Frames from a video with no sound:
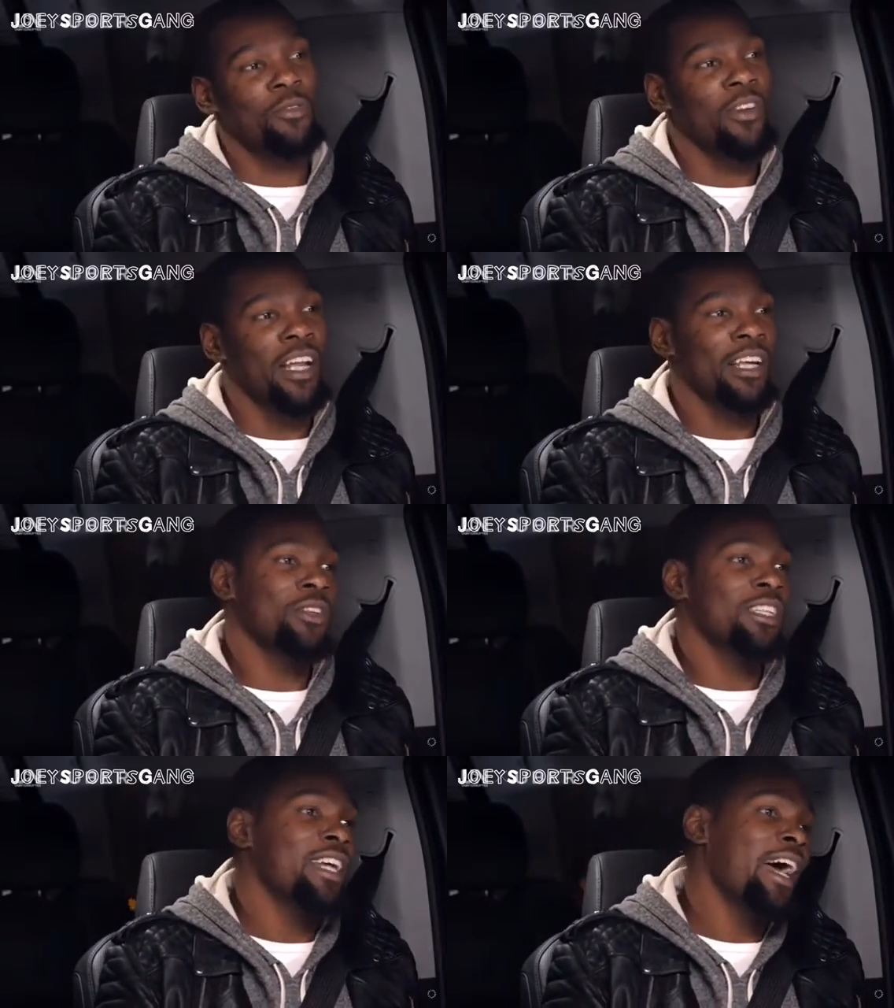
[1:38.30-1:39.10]
You feel like
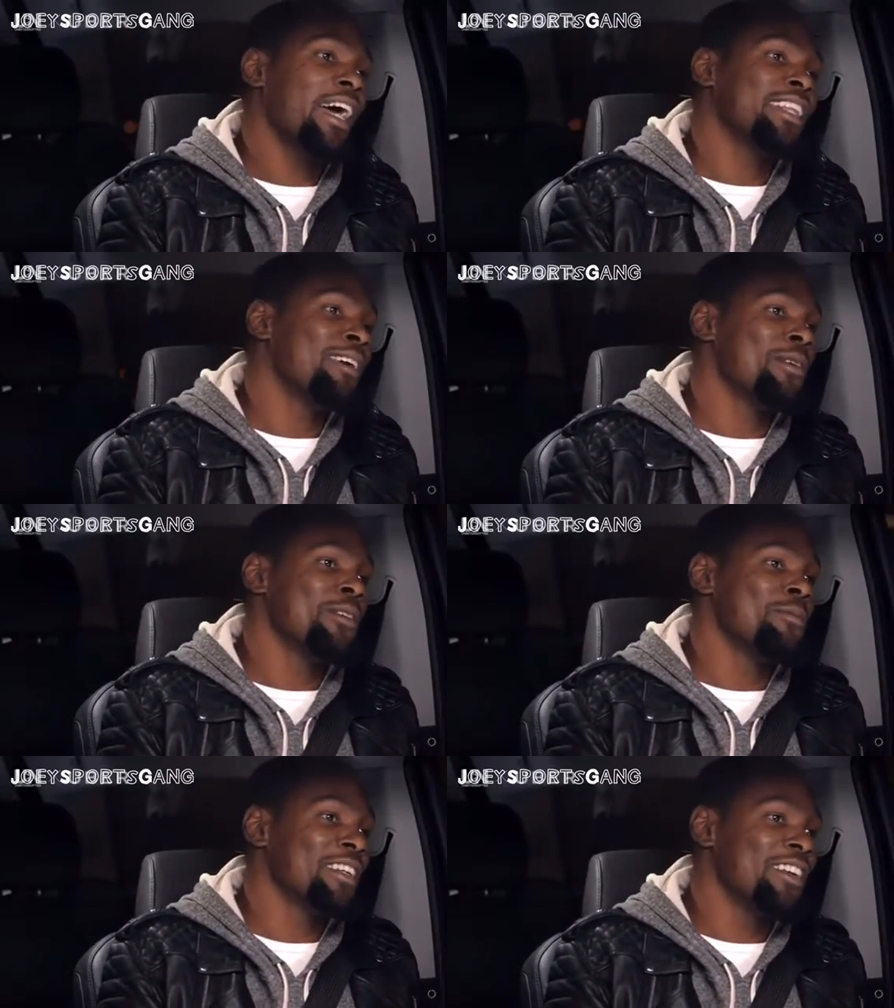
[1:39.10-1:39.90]
you can die at that
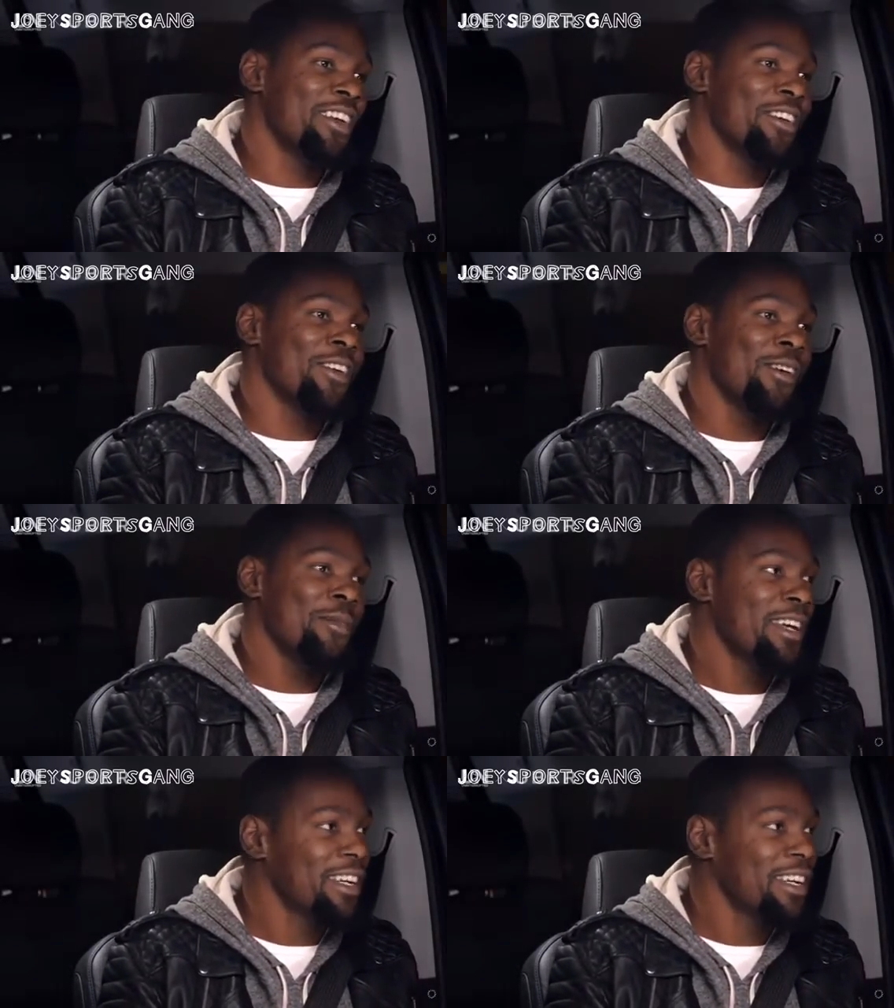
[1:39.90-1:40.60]
moment. You know what I mean?